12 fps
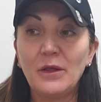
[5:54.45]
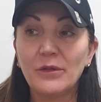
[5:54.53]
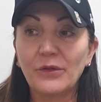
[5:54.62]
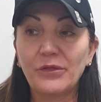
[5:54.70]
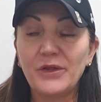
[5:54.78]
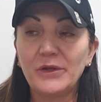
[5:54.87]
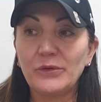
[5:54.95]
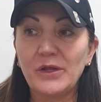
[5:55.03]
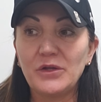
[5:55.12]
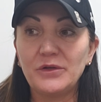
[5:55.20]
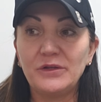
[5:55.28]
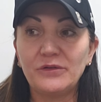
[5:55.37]
The thing
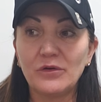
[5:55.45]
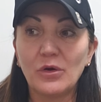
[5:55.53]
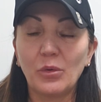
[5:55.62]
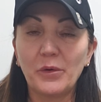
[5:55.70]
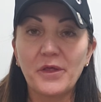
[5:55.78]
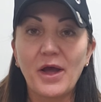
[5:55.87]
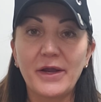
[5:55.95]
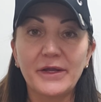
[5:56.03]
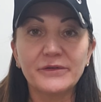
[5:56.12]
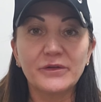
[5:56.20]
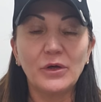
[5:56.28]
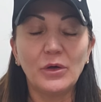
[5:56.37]
that you need to know with
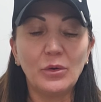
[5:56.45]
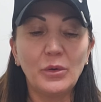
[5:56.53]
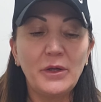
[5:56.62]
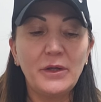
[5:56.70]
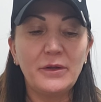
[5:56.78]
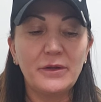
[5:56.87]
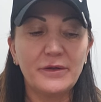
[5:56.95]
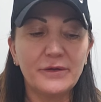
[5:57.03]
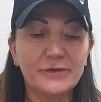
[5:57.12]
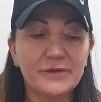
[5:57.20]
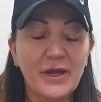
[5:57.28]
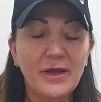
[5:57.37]
ISO
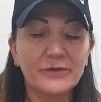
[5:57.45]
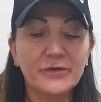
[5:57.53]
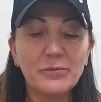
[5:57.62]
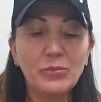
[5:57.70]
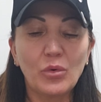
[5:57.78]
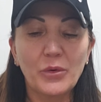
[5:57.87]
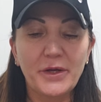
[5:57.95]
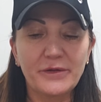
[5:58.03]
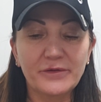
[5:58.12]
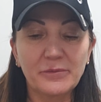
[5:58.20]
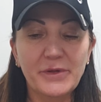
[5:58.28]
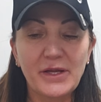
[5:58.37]
is at some
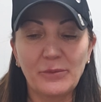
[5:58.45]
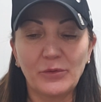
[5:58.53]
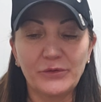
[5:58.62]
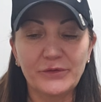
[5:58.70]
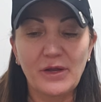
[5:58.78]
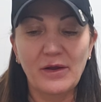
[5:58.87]
point, some cameras,